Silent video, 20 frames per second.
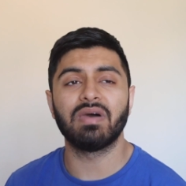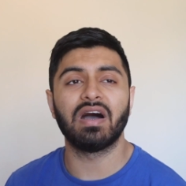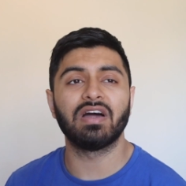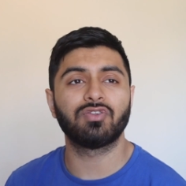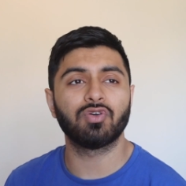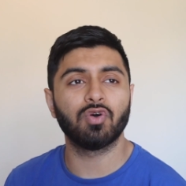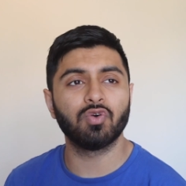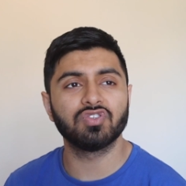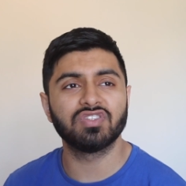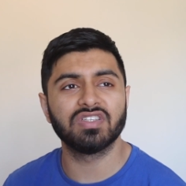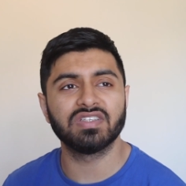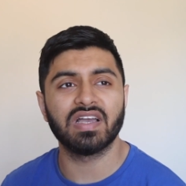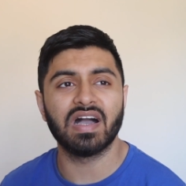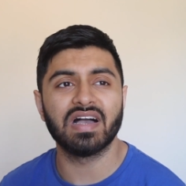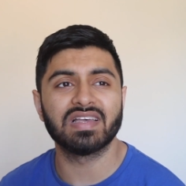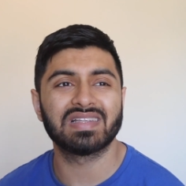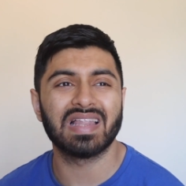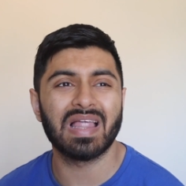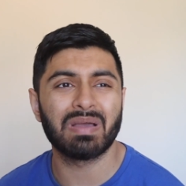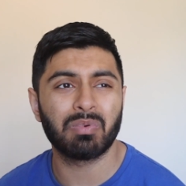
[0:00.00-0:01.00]
I told you
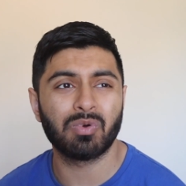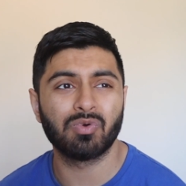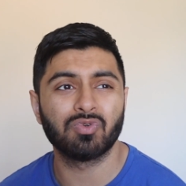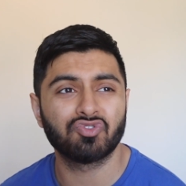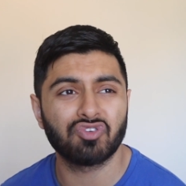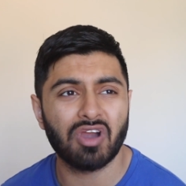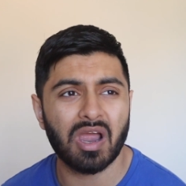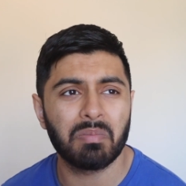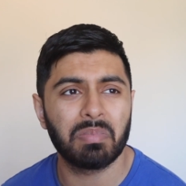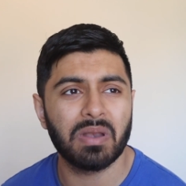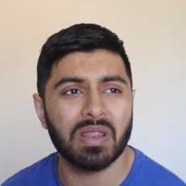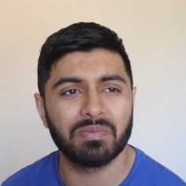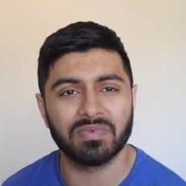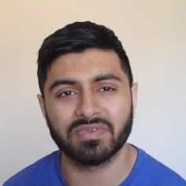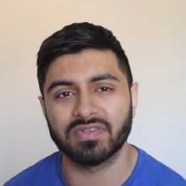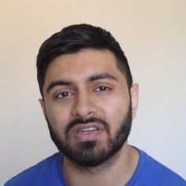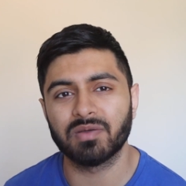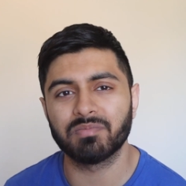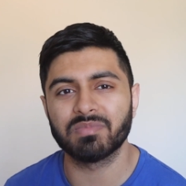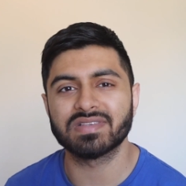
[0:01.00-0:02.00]
guys Lampard will try playing
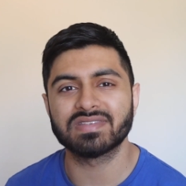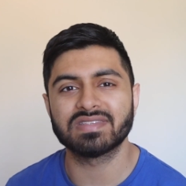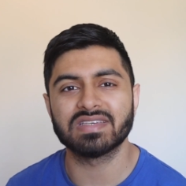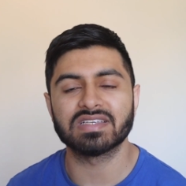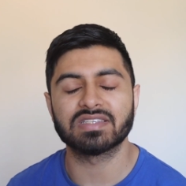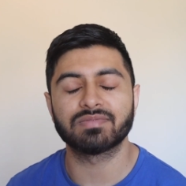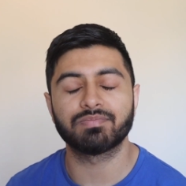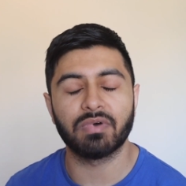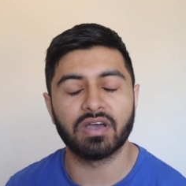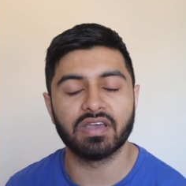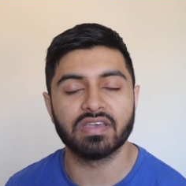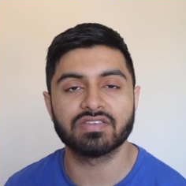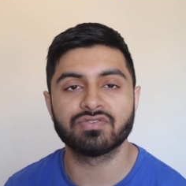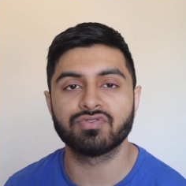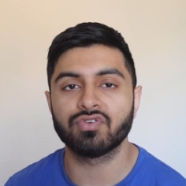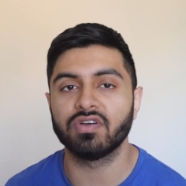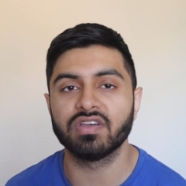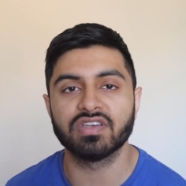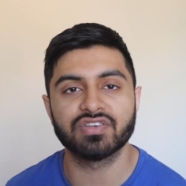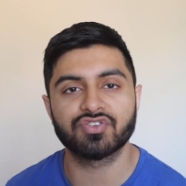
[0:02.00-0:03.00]
as a number six, but it's
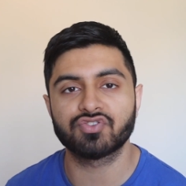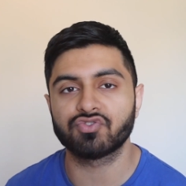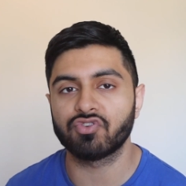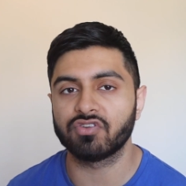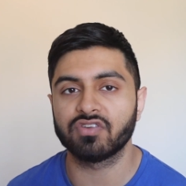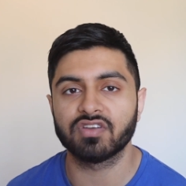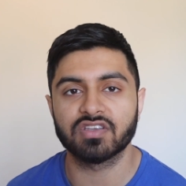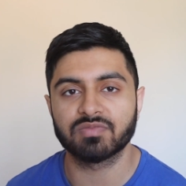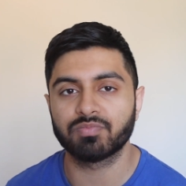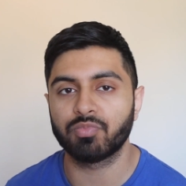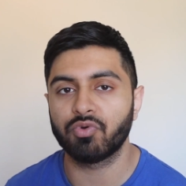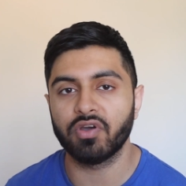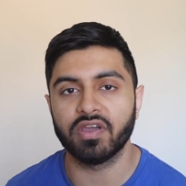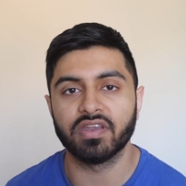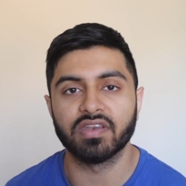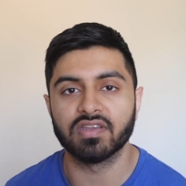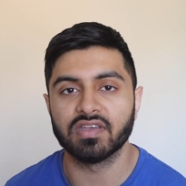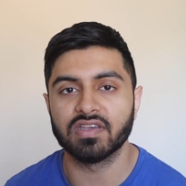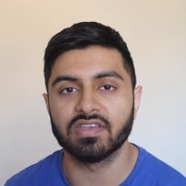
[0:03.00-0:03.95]
not his strongest point.